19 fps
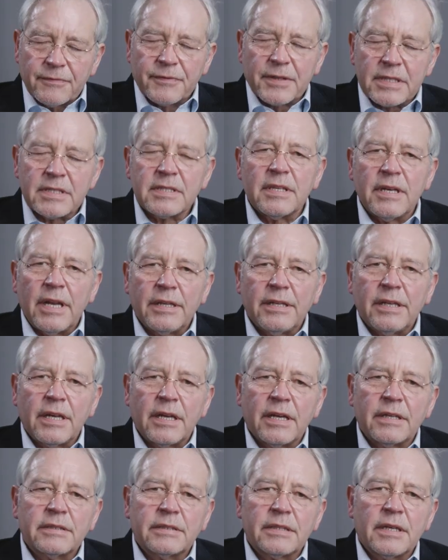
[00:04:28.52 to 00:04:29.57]

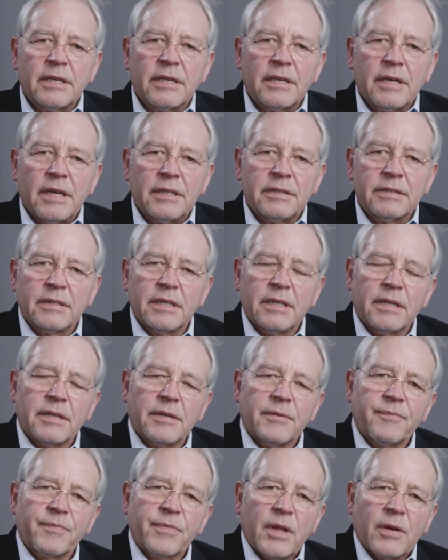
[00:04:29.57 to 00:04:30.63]
Fascinating and
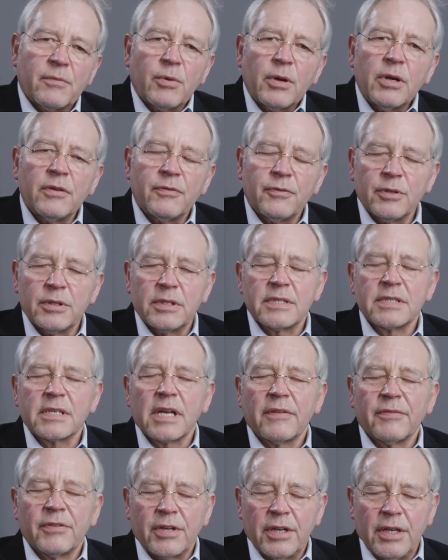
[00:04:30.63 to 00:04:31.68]
a wonderful
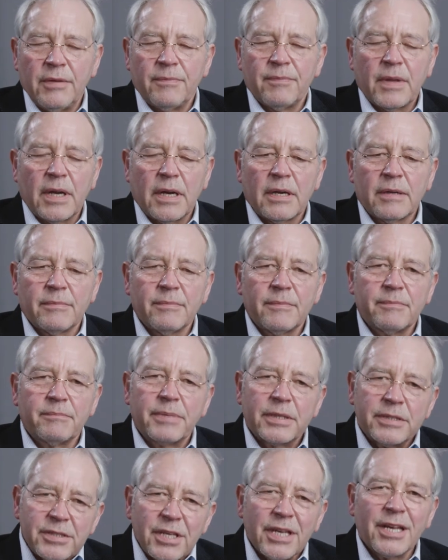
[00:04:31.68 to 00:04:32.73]
discovery,
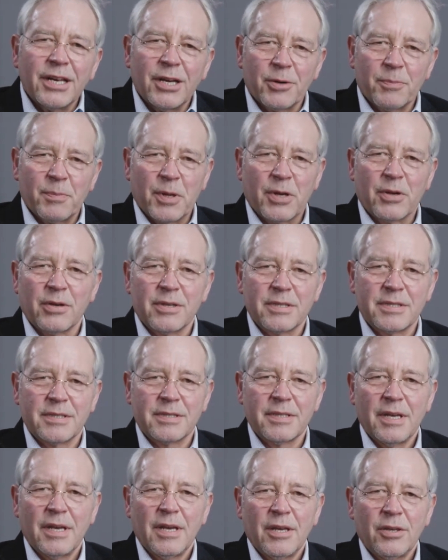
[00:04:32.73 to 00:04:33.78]
particular
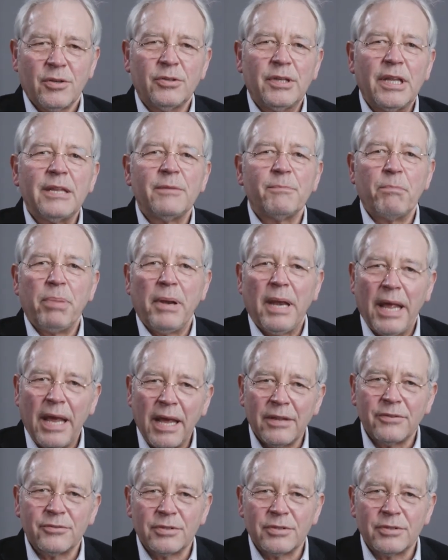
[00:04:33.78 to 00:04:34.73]
because you didn't plan